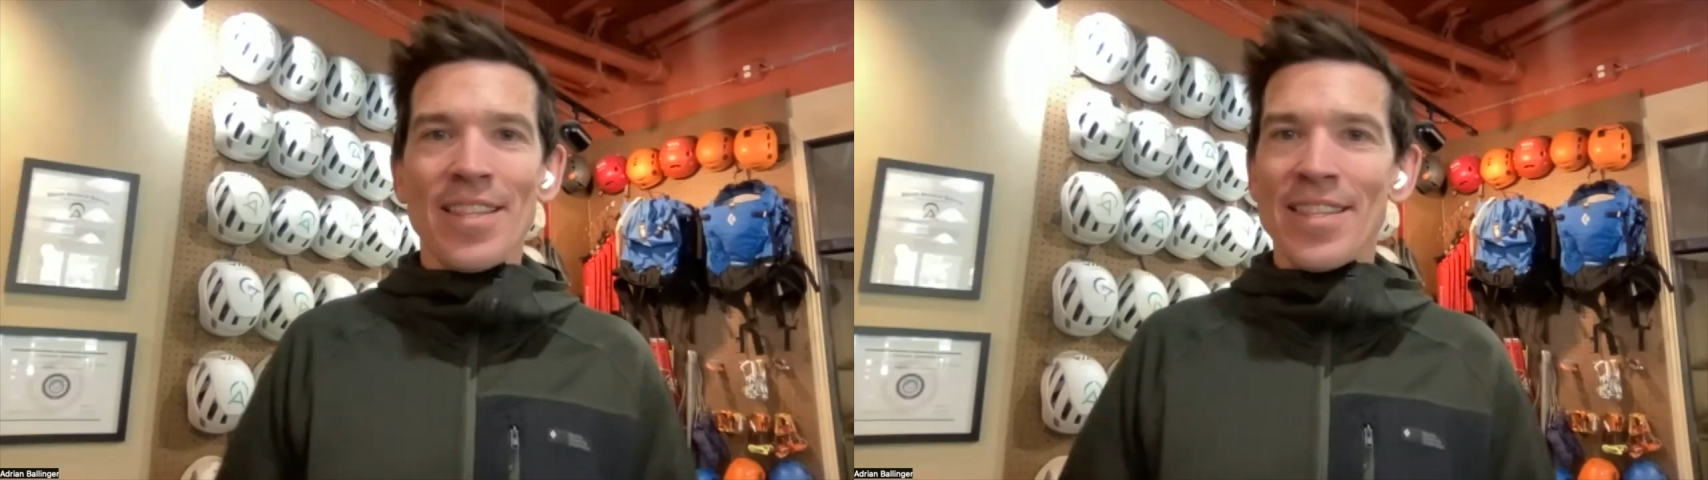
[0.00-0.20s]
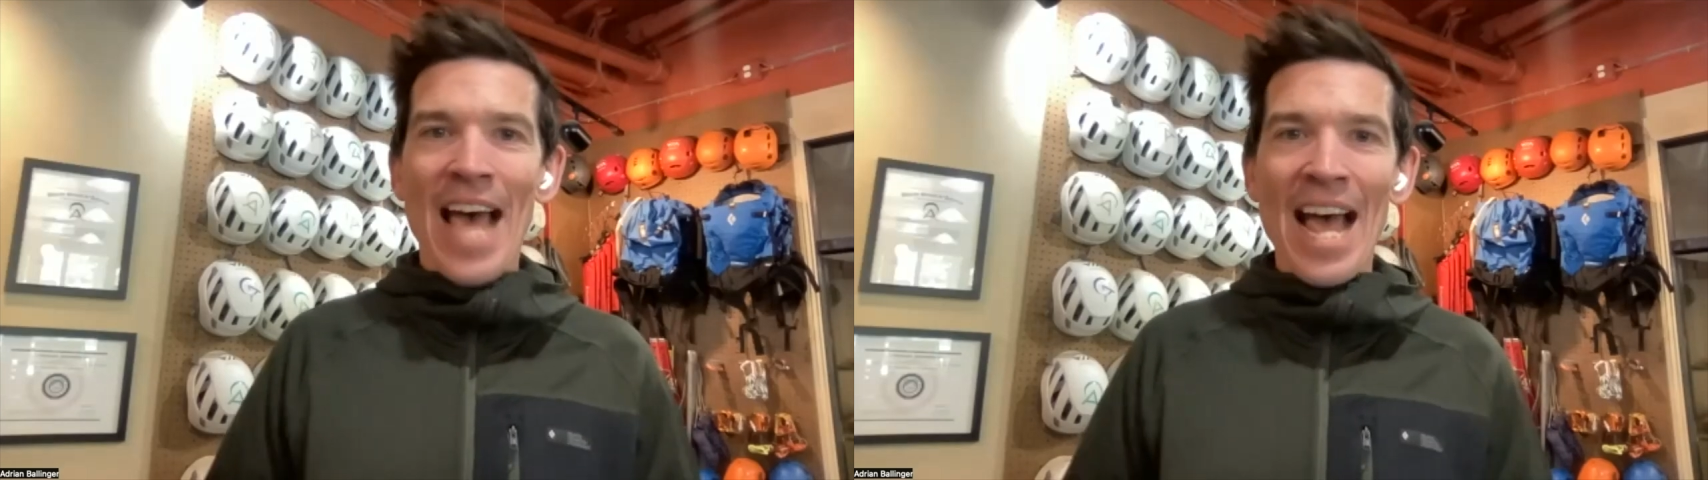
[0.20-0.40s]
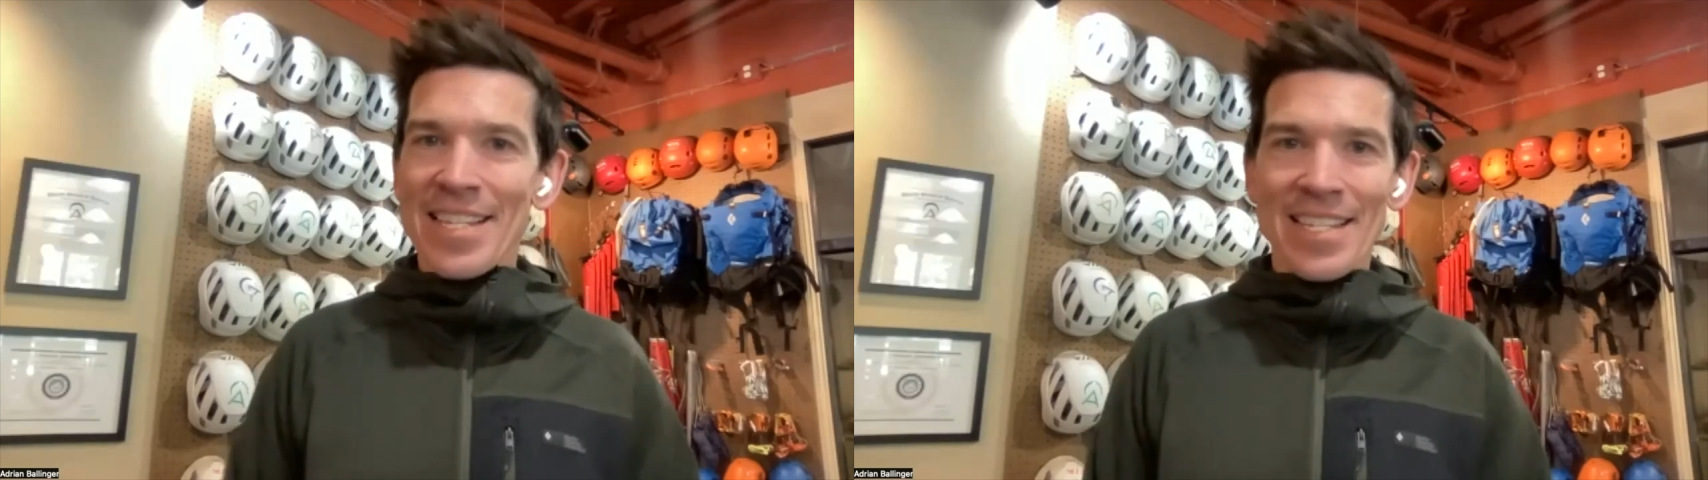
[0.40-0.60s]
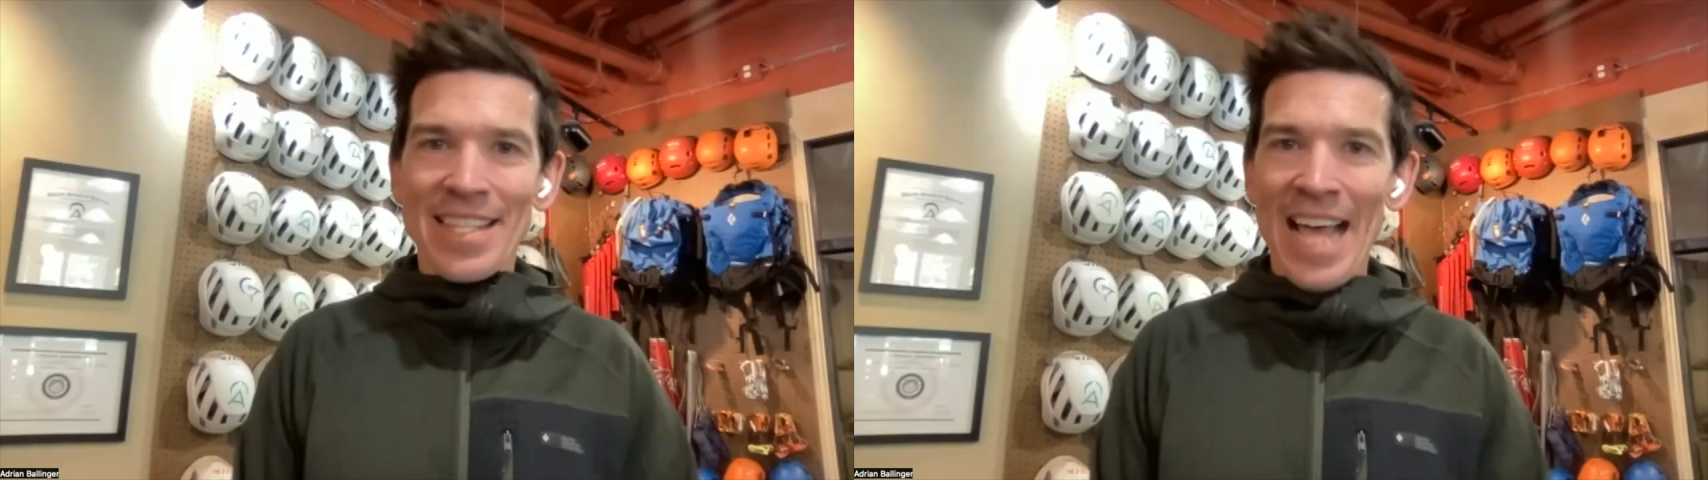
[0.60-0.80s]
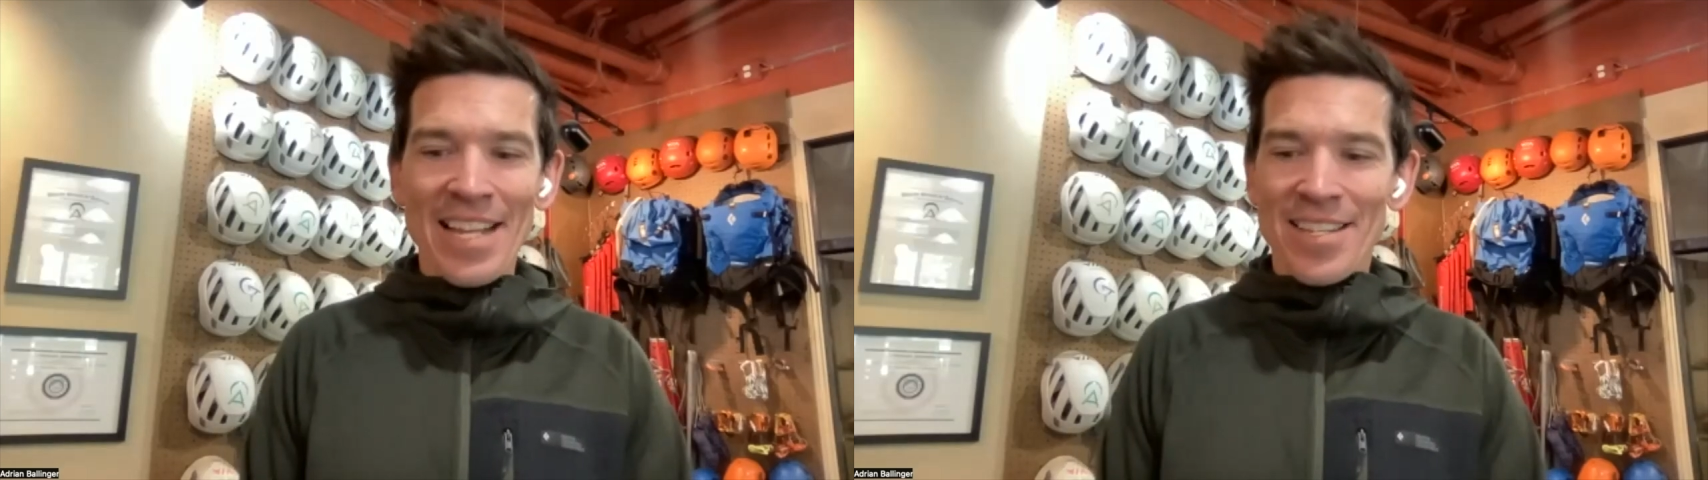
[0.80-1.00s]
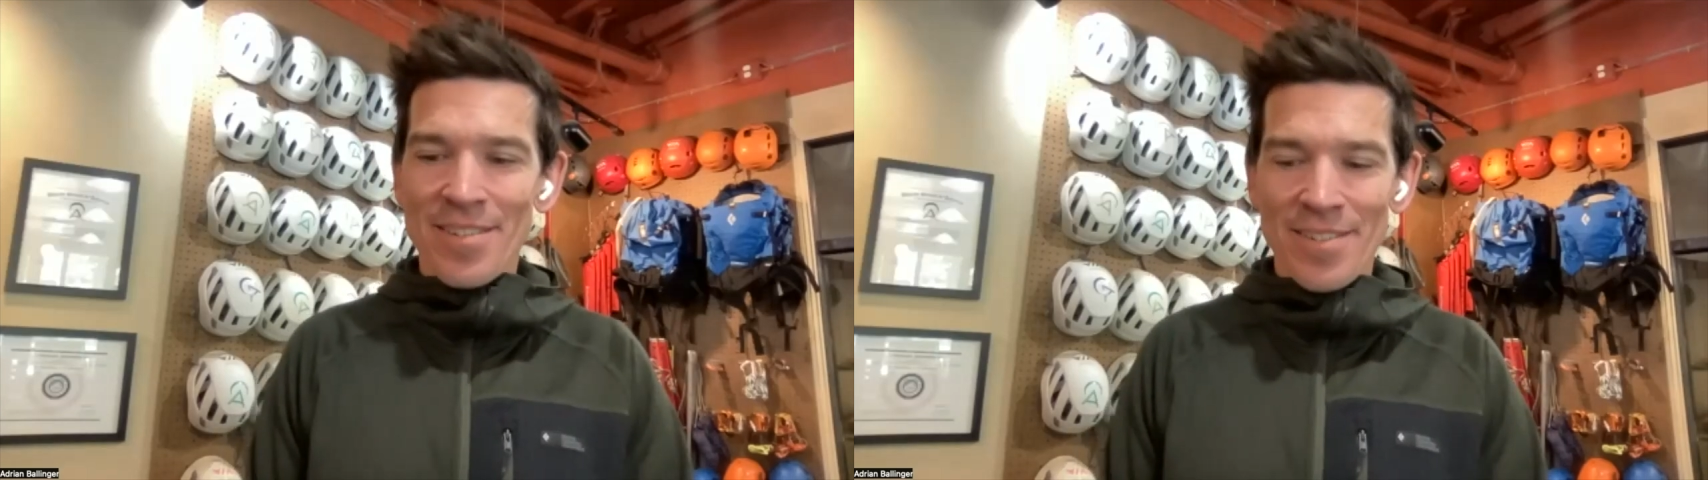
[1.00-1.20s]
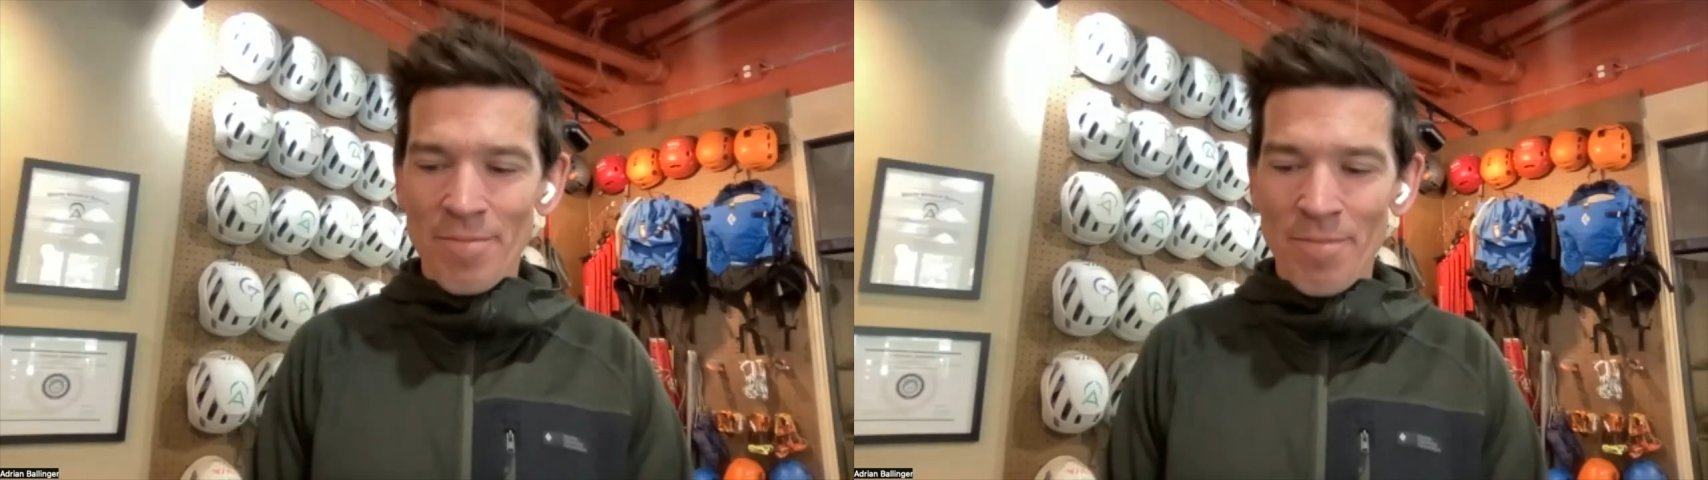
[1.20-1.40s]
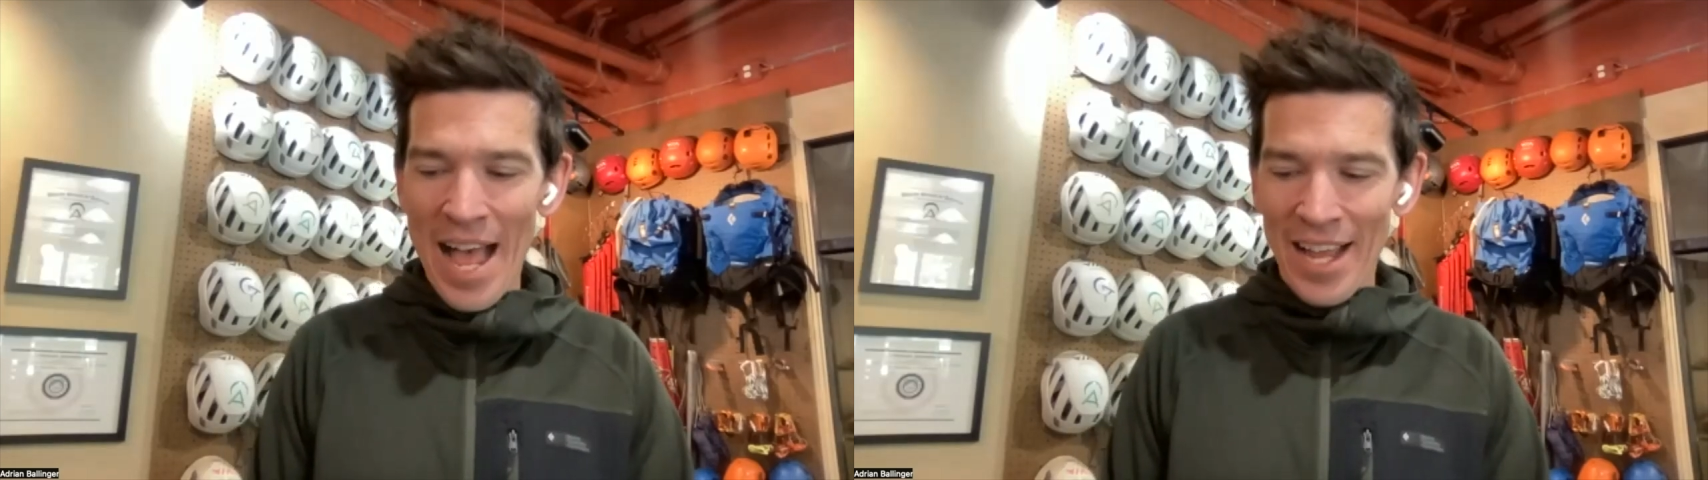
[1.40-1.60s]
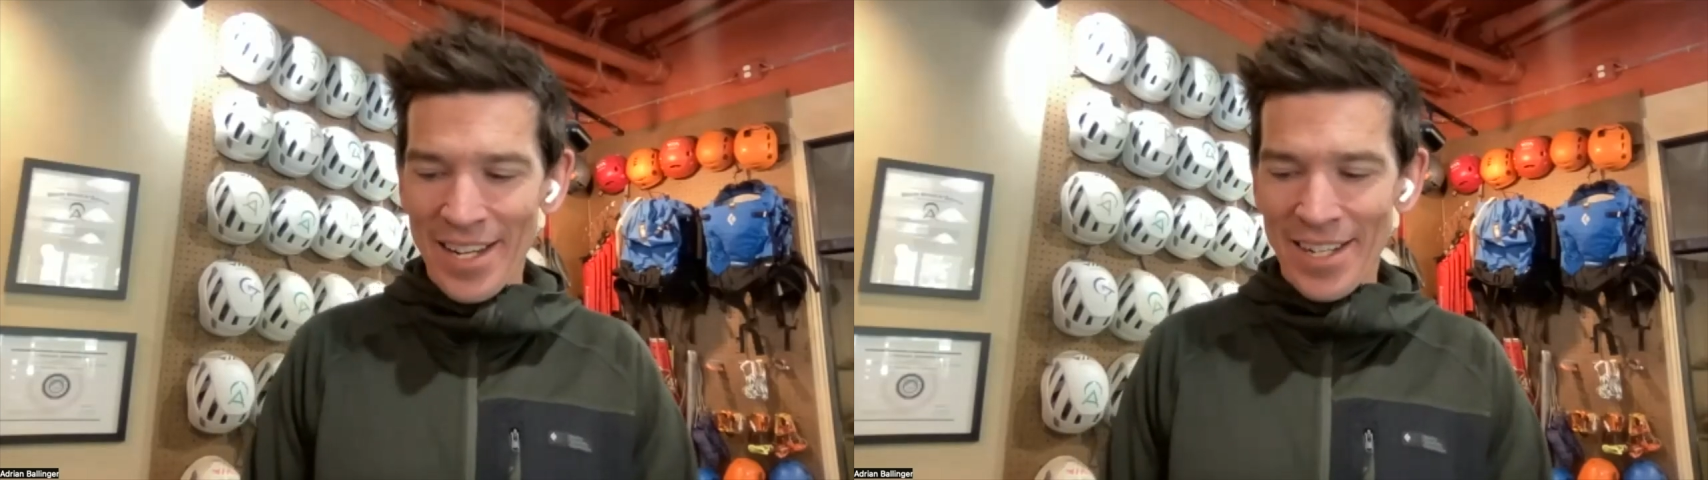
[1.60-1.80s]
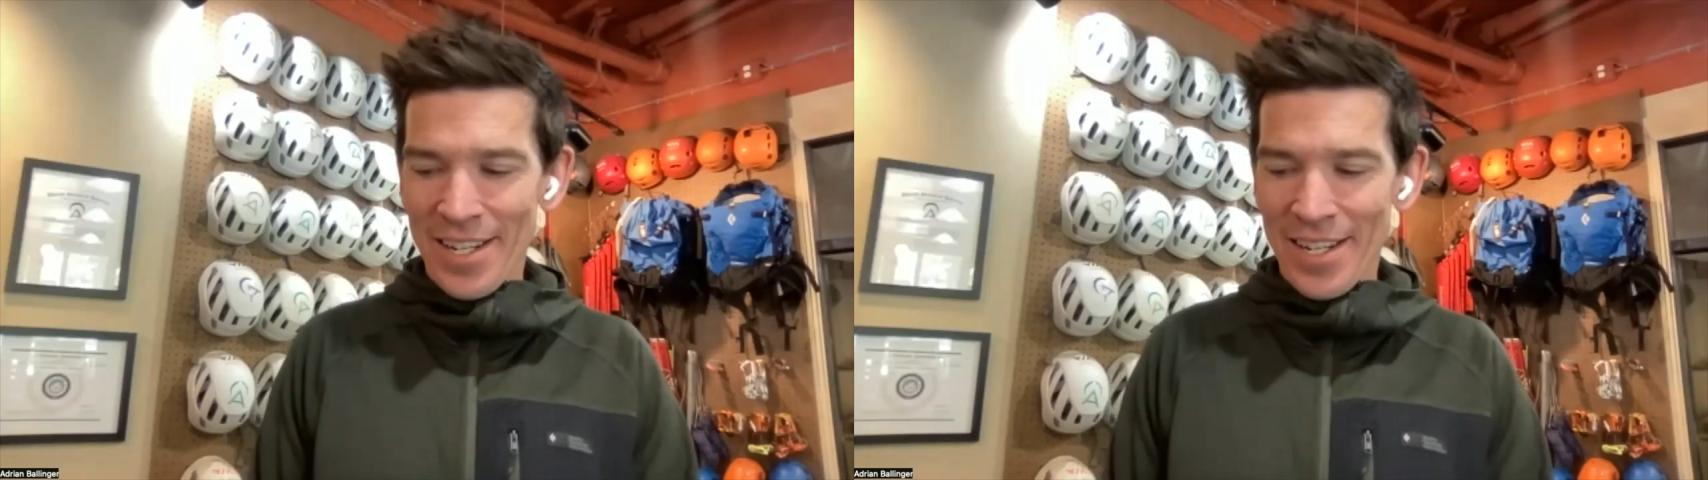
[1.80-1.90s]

that's my,